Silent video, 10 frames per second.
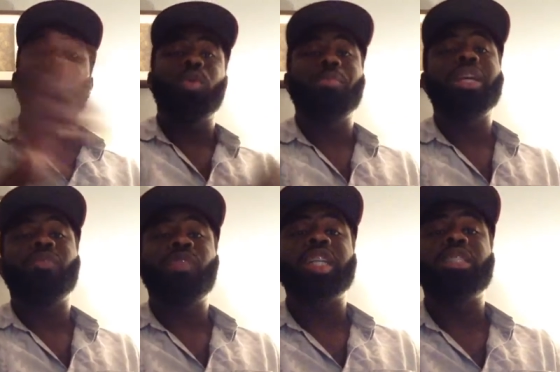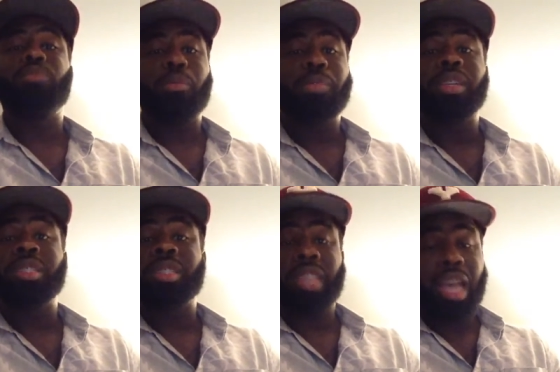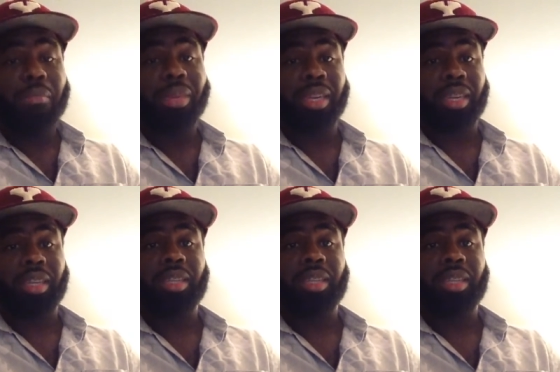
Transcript: with motherfuckers pumping your stomach.